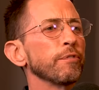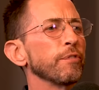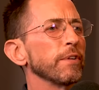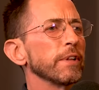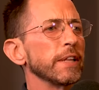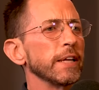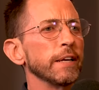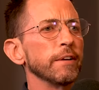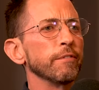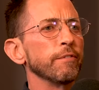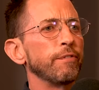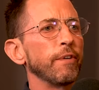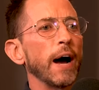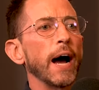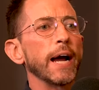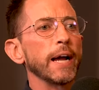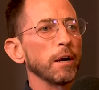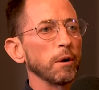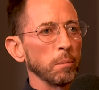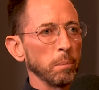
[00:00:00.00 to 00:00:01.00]
for the
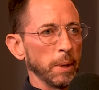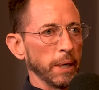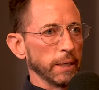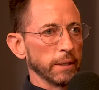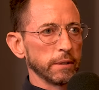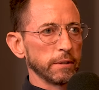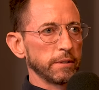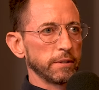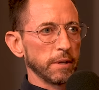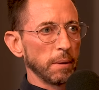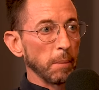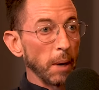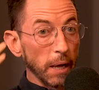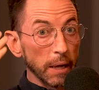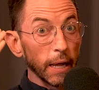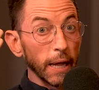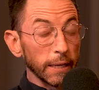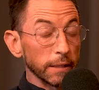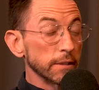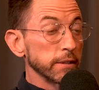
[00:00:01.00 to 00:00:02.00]
environment somehow.
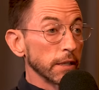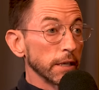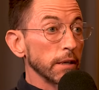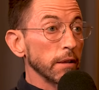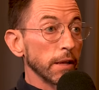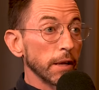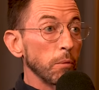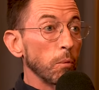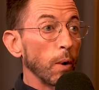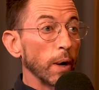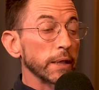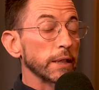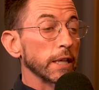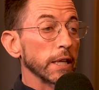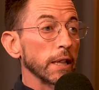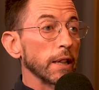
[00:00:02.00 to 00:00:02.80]
Like literally what the